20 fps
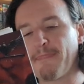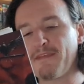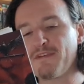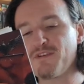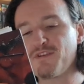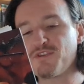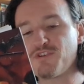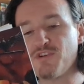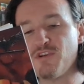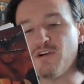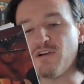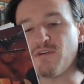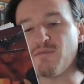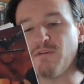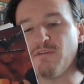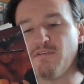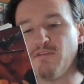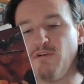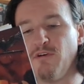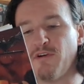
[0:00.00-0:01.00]
Struck
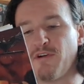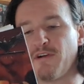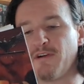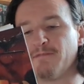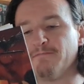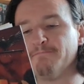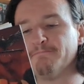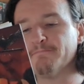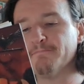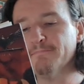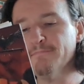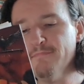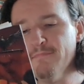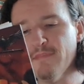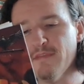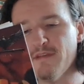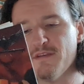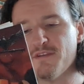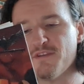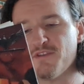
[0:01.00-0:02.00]
with horror,
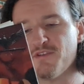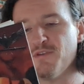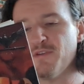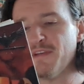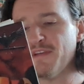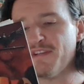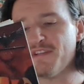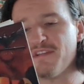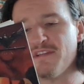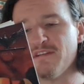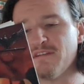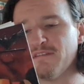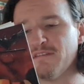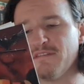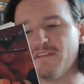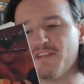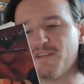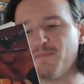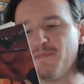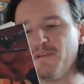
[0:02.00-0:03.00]
Sura stared
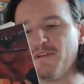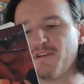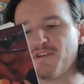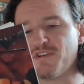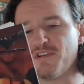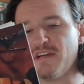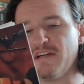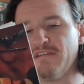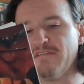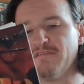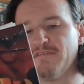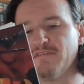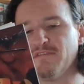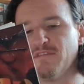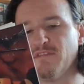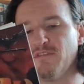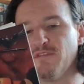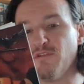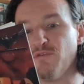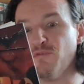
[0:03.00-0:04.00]
at the spear shaft,
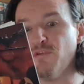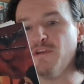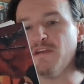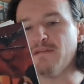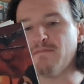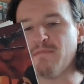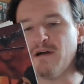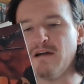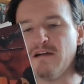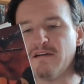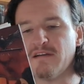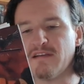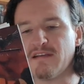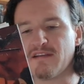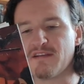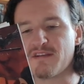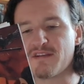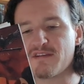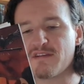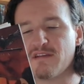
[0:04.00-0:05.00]
the runic
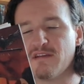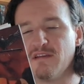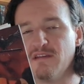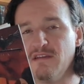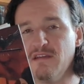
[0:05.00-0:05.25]
markings.